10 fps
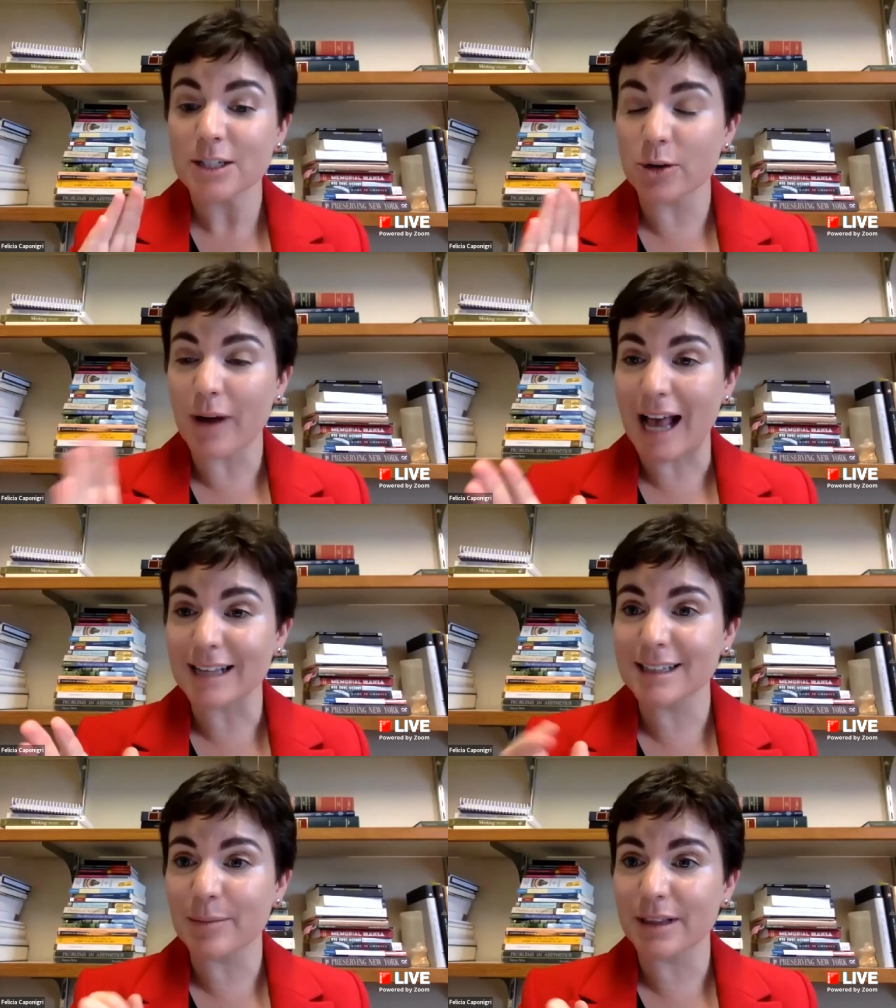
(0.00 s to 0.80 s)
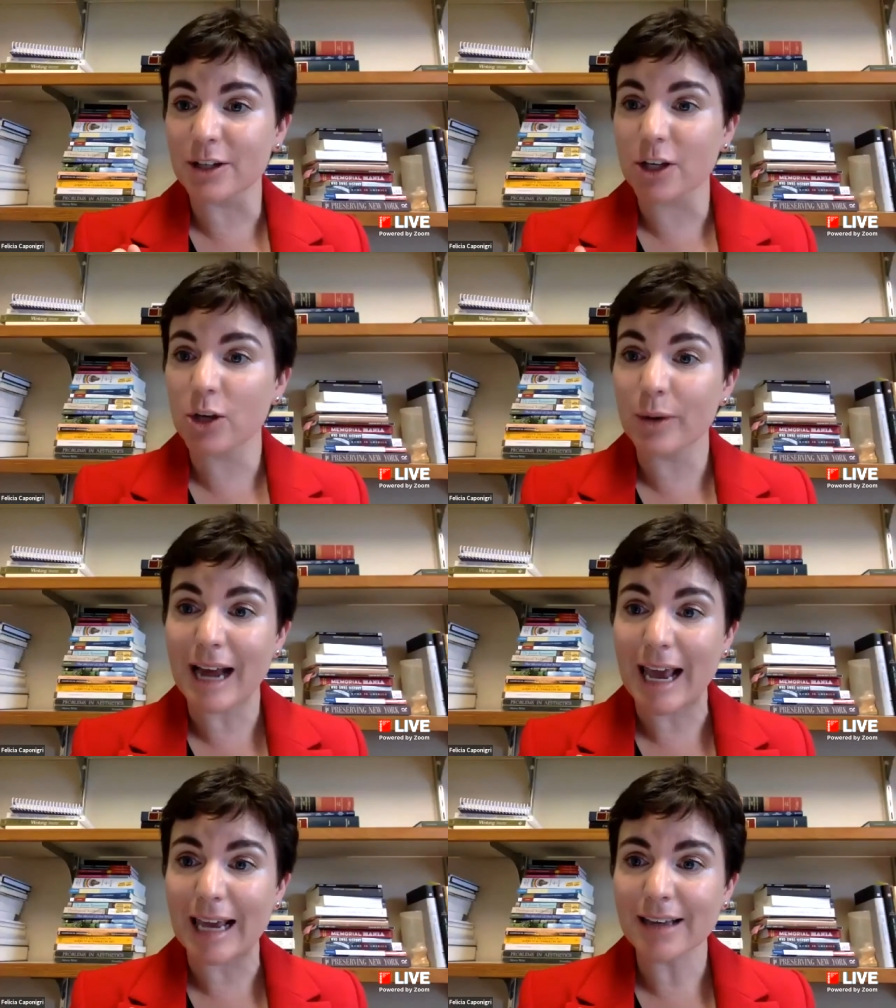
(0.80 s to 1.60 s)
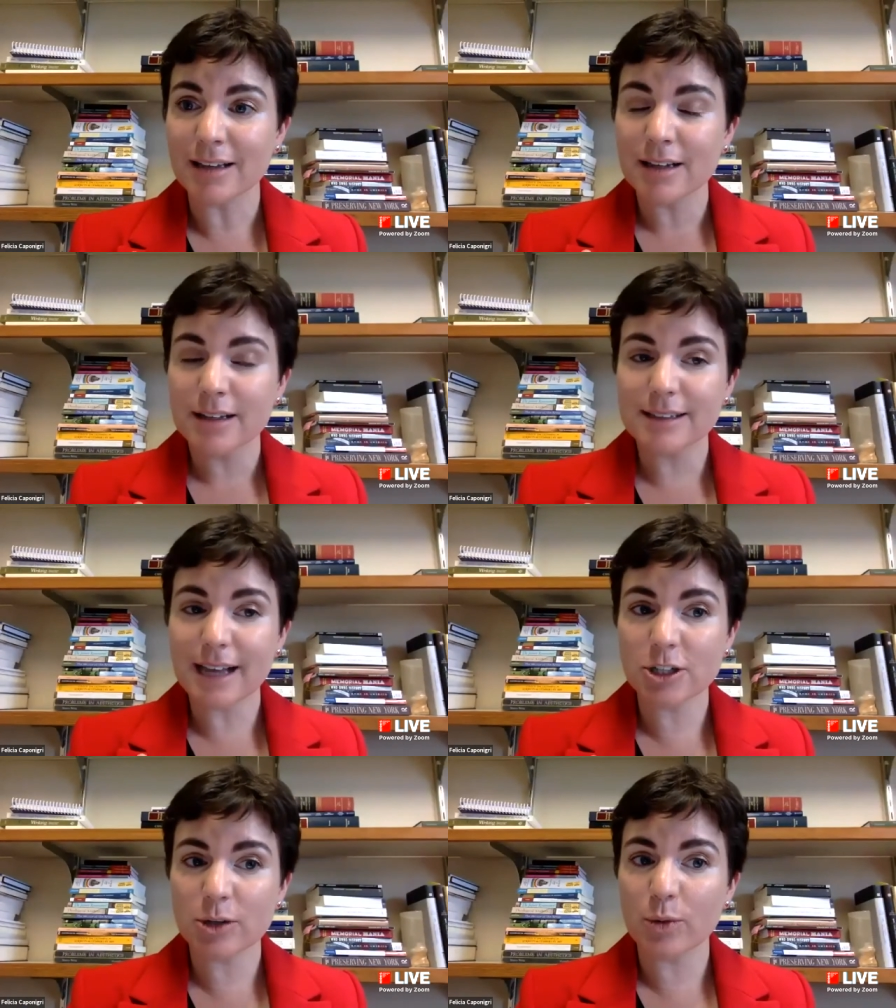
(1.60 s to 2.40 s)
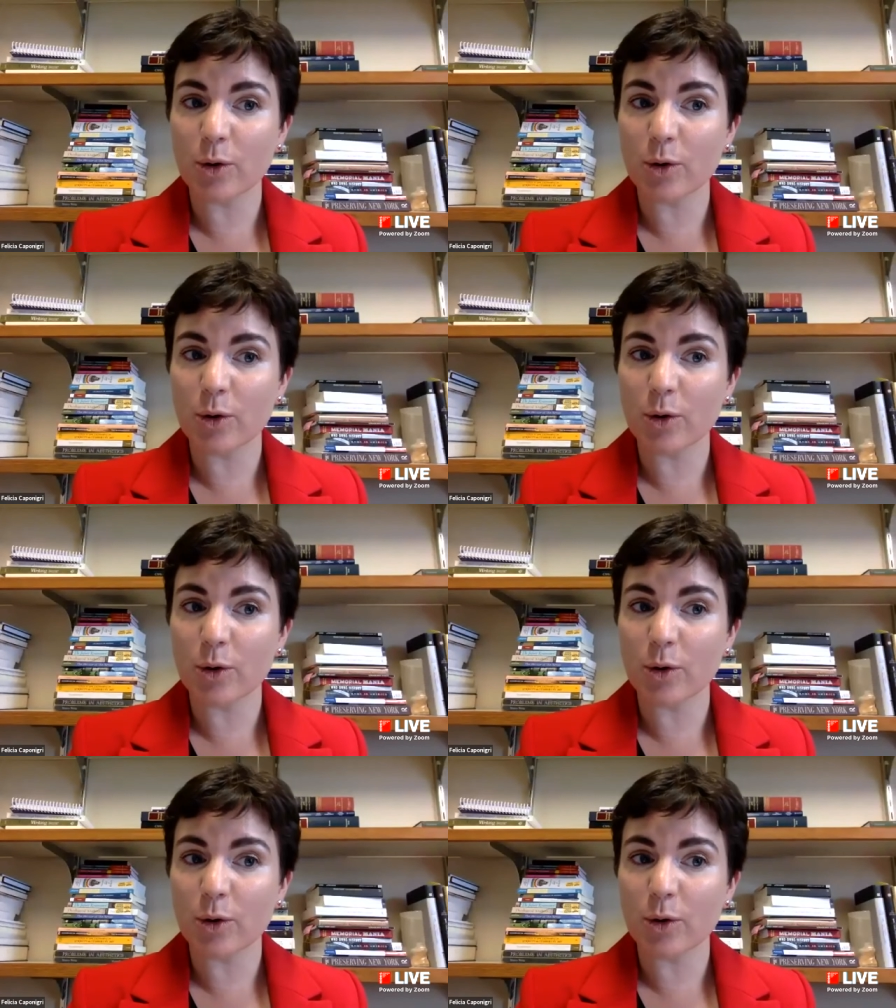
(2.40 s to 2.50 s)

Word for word: to ask them in the Q and A section.